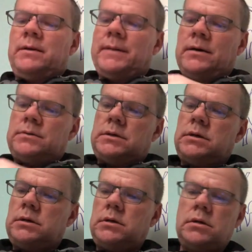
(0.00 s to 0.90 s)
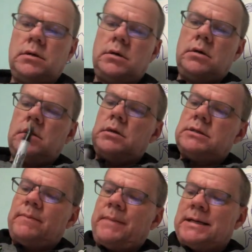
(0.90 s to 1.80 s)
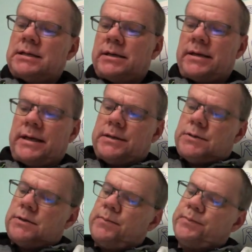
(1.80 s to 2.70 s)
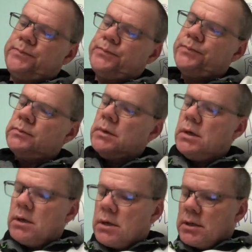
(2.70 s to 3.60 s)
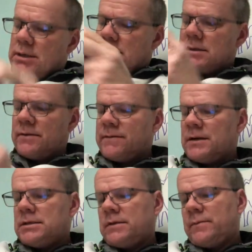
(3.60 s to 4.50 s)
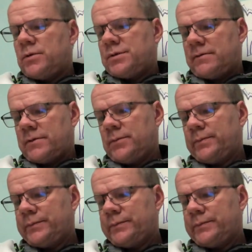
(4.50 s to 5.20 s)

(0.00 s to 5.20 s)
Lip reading: about some basic things. This is the front of Mochiville.